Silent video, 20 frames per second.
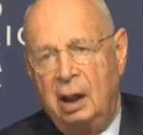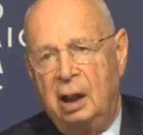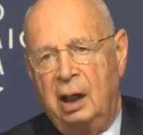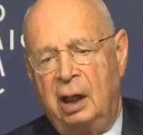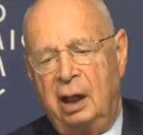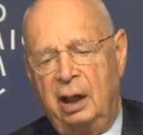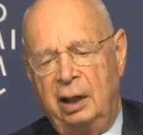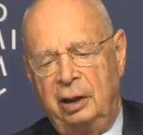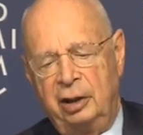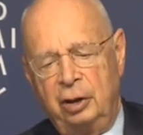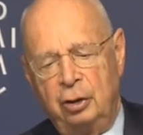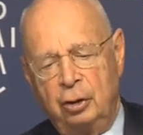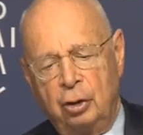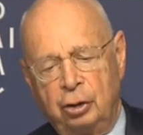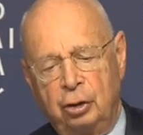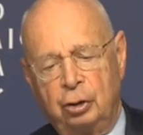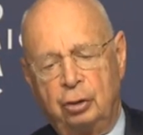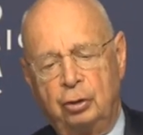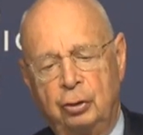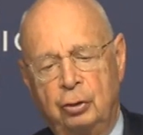How would
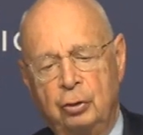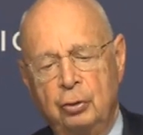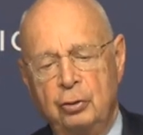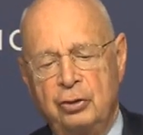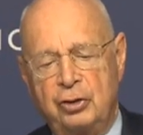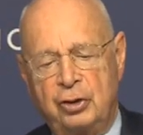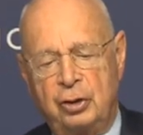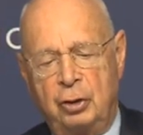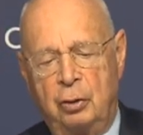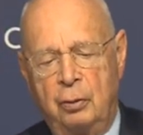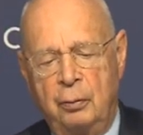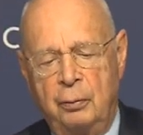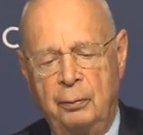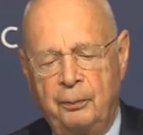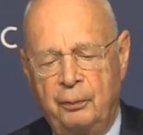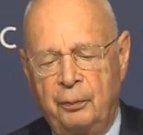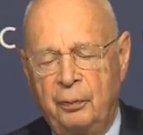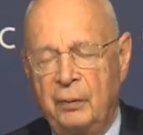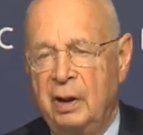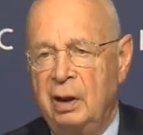all the medicine
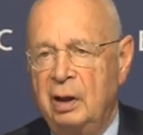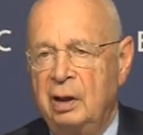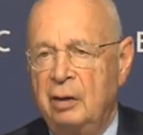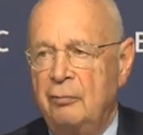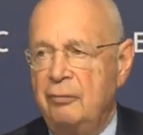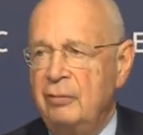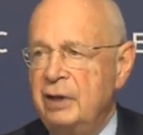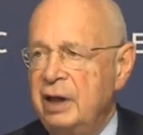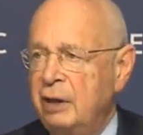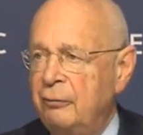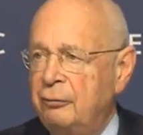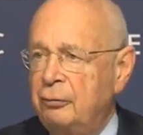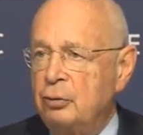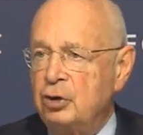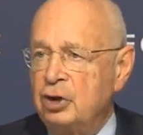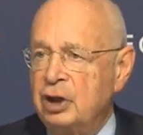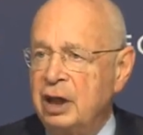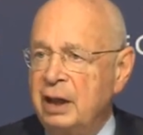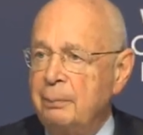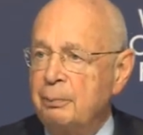manufacturers
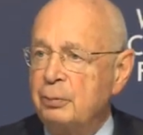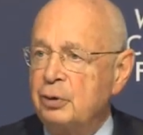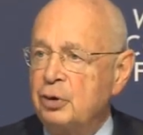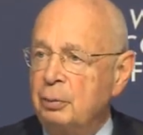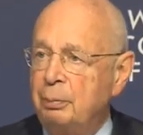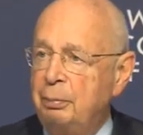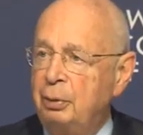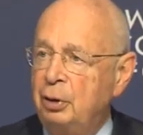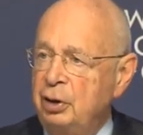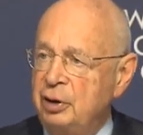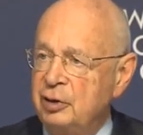make a living?